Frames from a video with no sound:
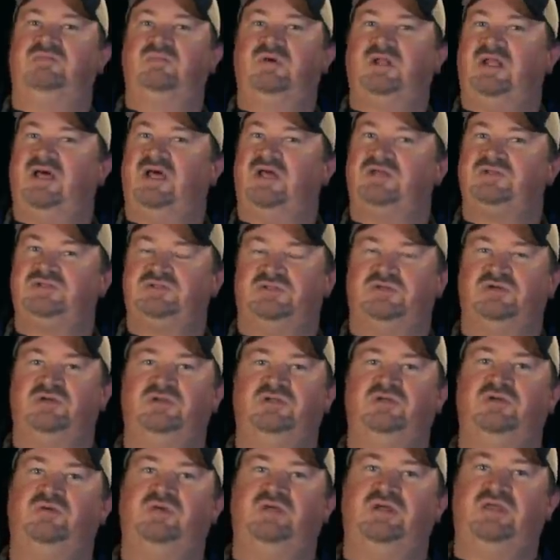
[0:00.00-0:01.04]
but I assure
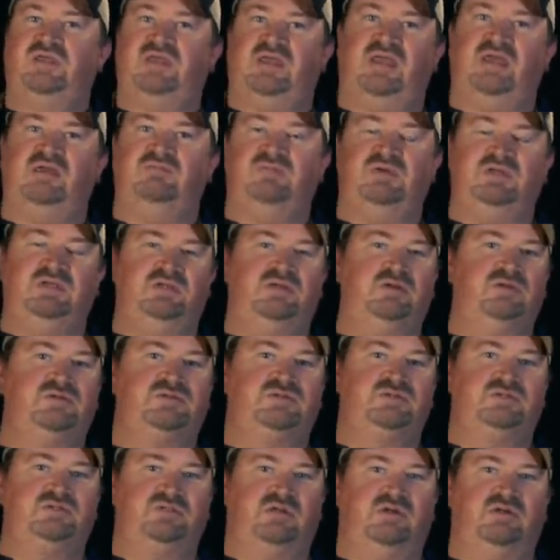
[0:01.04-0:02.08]
you it can be used
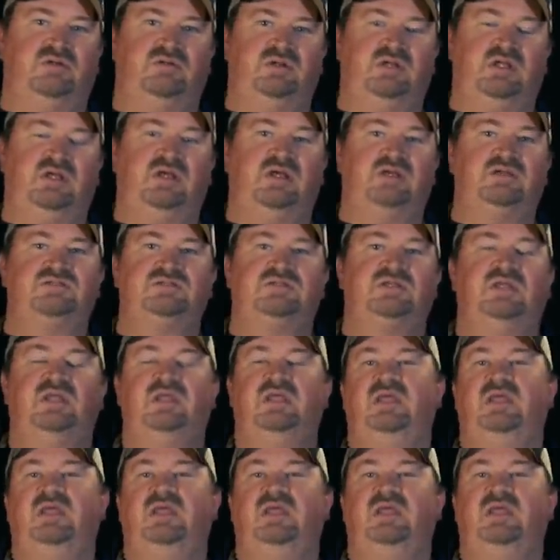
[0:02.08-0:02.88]
to turn ducks.